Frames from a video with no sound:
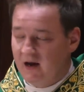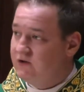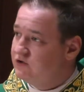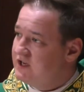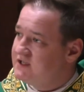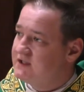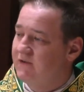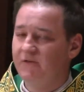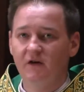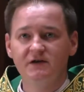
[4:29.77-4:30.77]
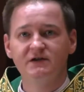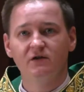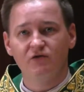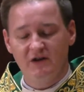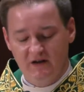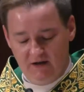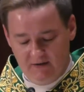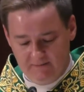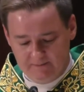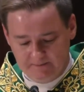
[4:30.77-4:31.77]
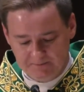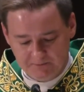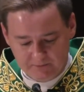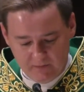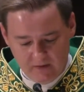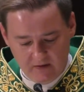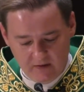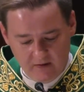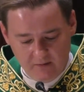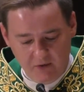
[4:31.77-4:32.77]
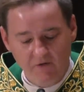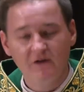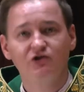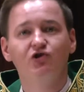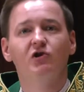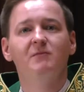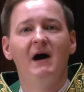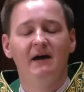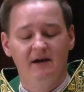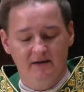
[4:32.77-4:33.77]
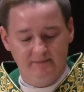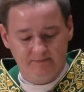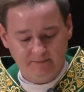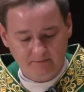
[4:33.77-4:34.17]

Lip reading: In today's first reading, Prophet Jeremiah